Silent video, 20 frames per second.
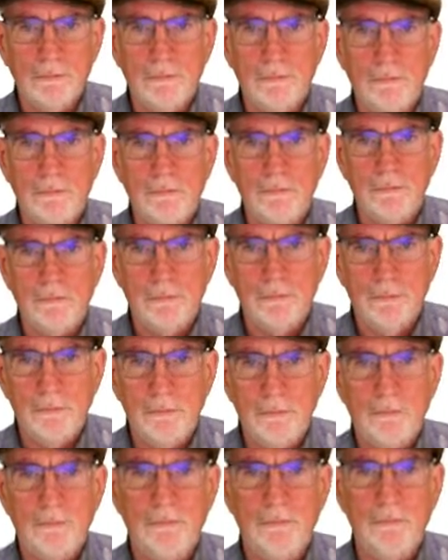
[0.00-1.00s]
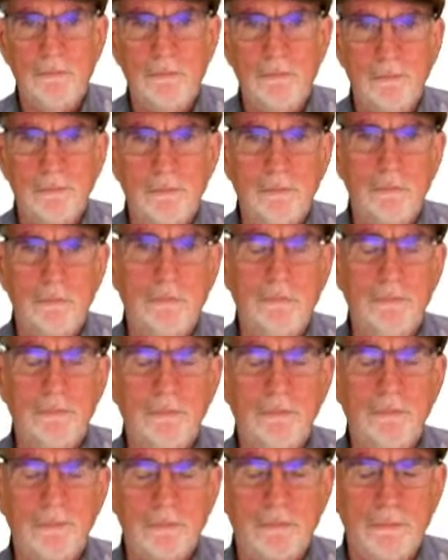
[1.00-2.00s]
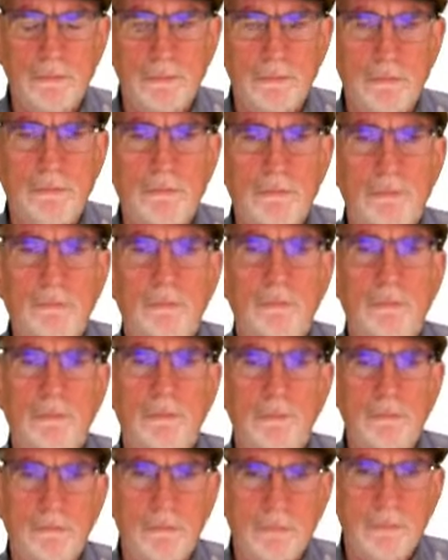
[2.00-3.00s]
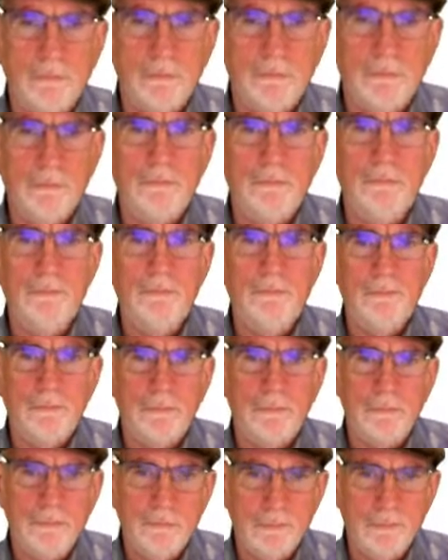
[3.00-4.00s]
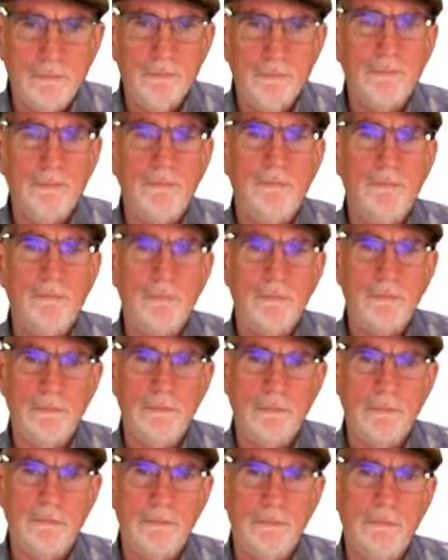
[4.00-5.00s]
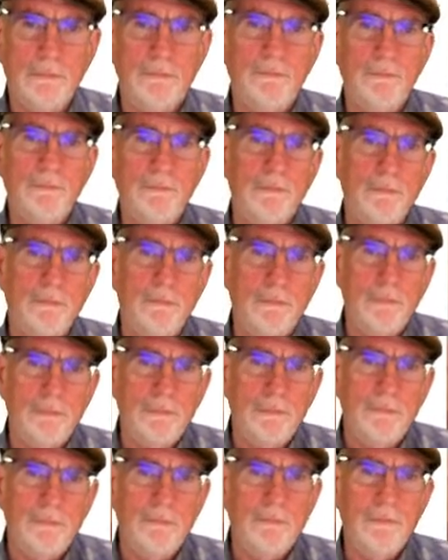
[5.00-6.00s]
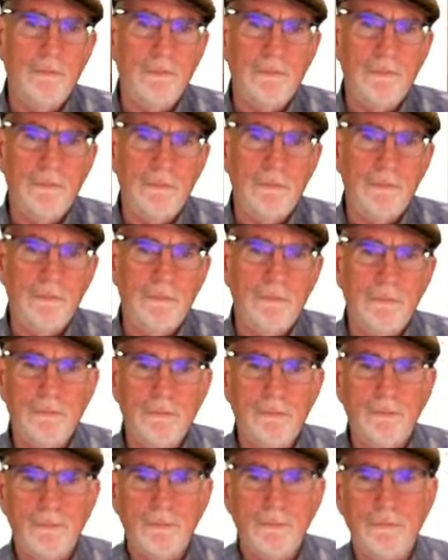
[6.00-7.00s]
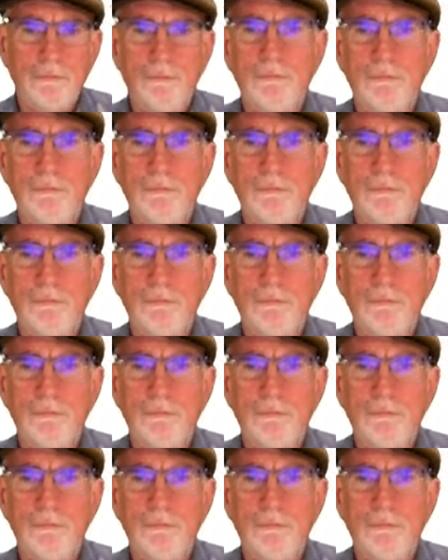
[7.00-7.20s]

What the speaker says: This person isn't speaking.